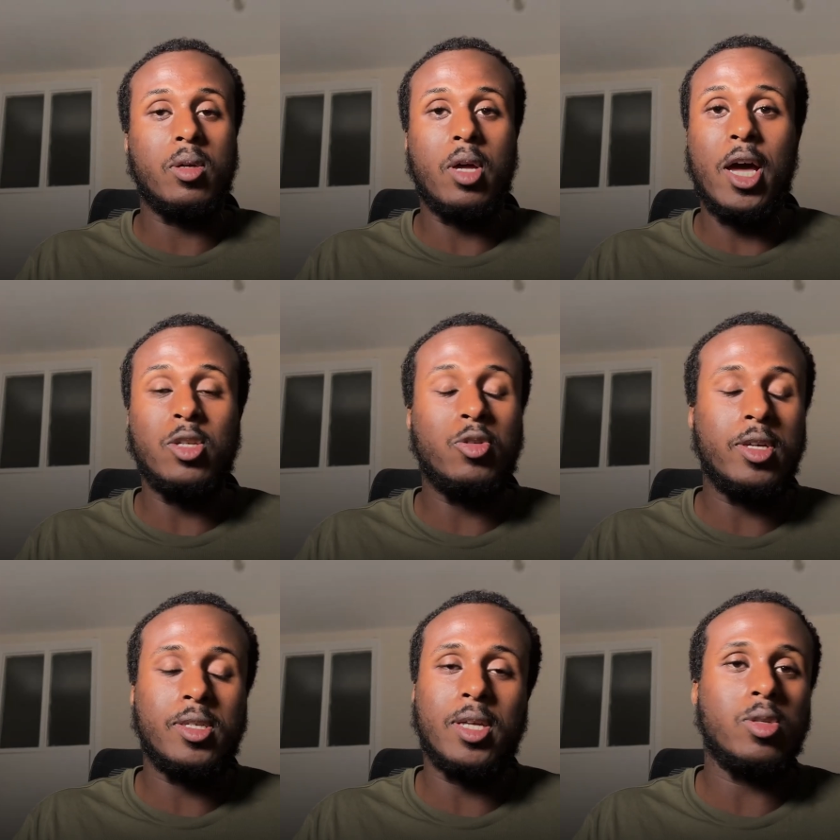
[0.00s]
Andre
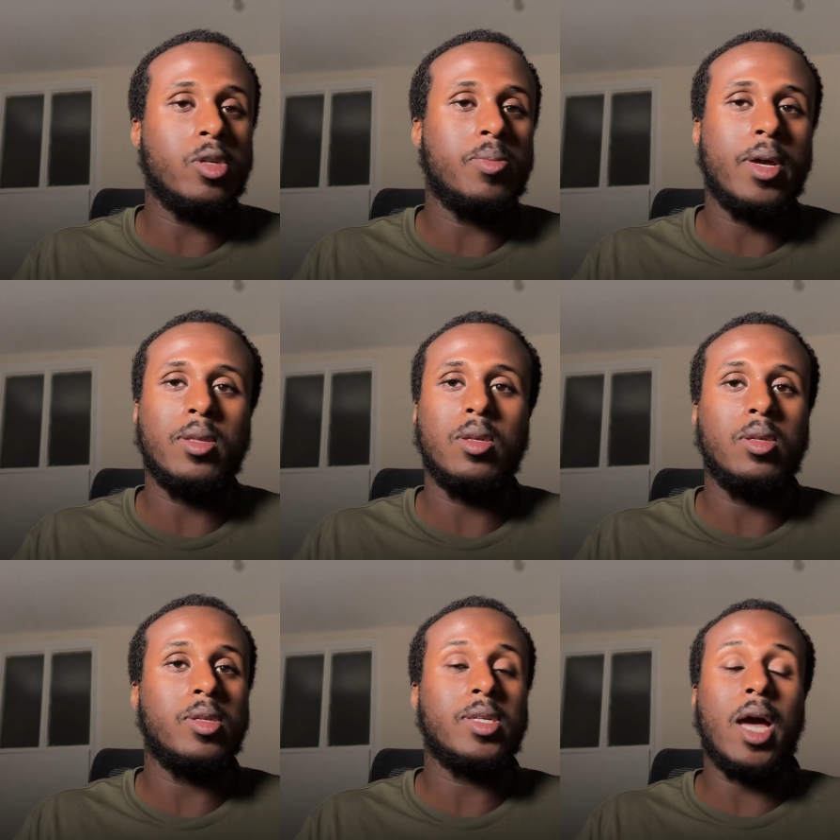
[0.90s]
Santos, man,
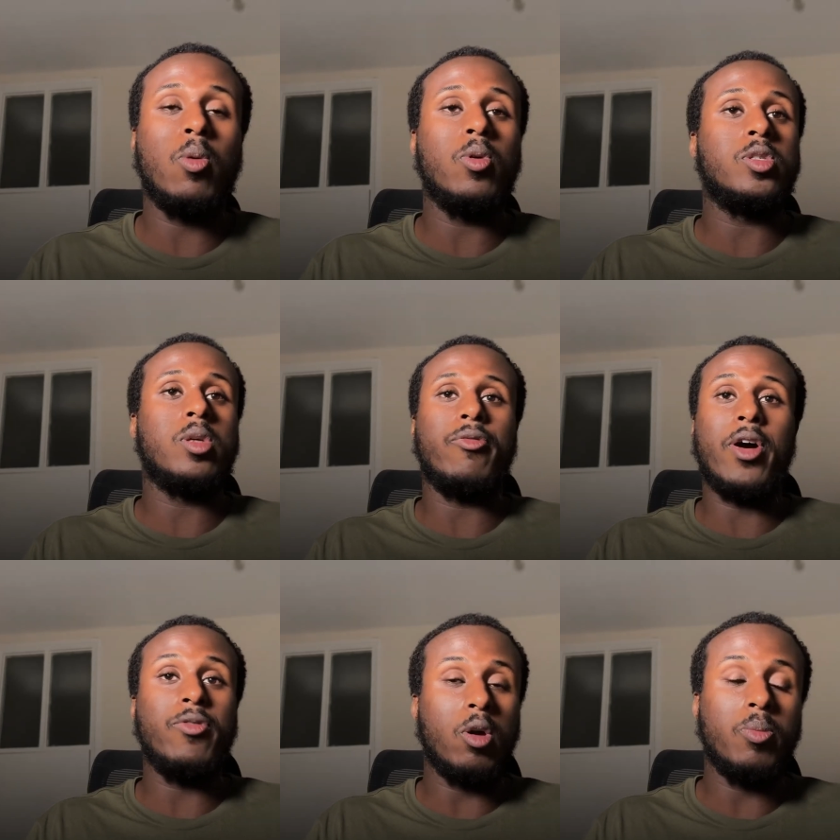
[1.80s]
this guy was top 5
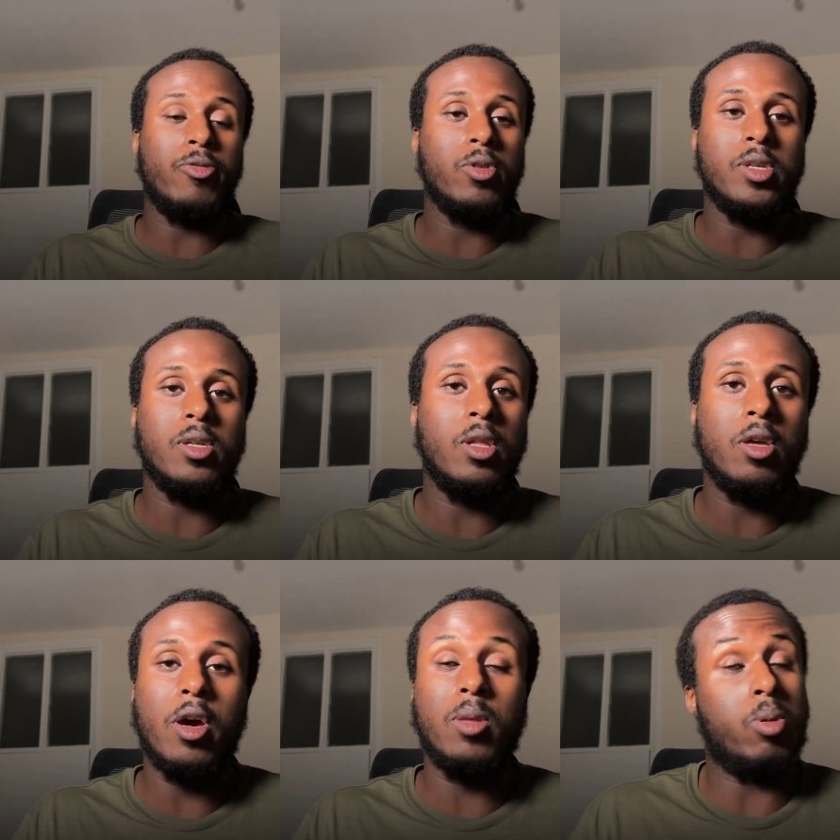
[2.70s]
young midfielders in Liga,
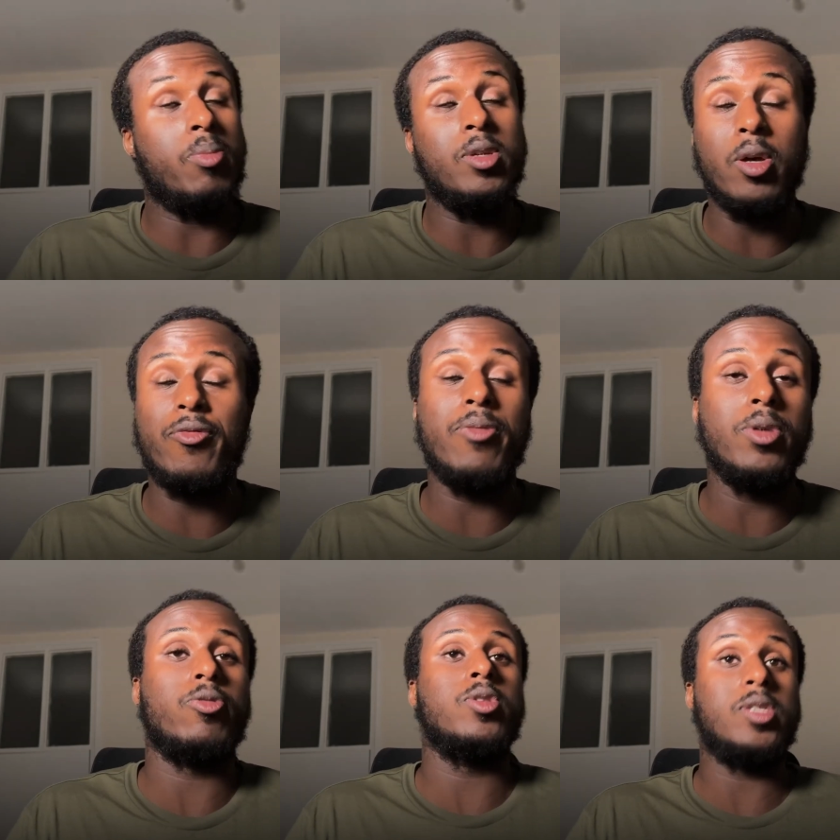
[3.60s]
and probably top 5
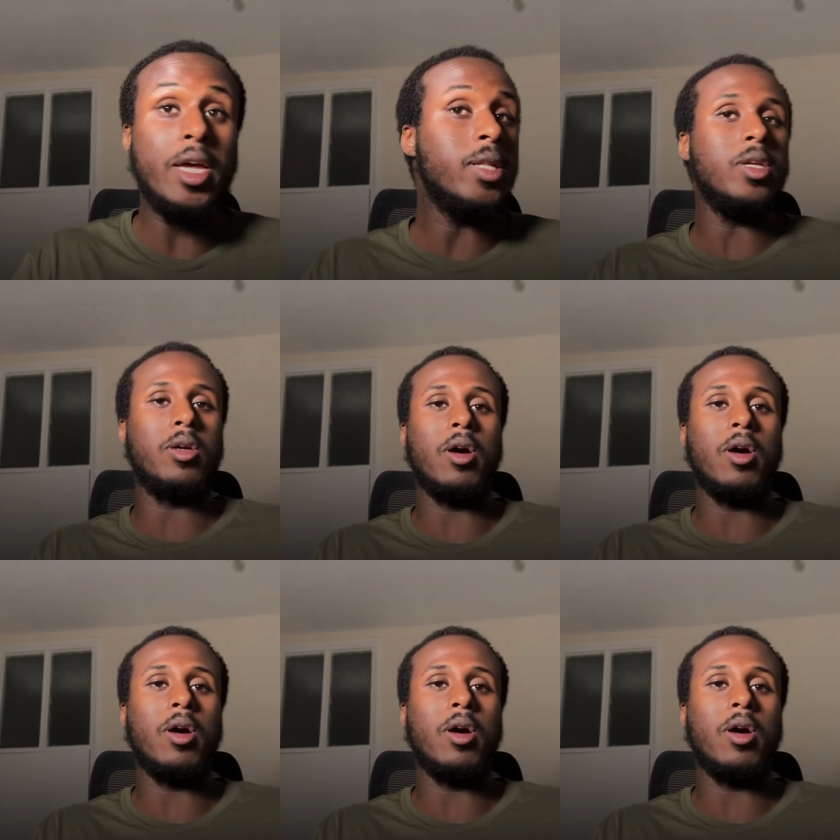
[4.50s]
midfielders in Liga.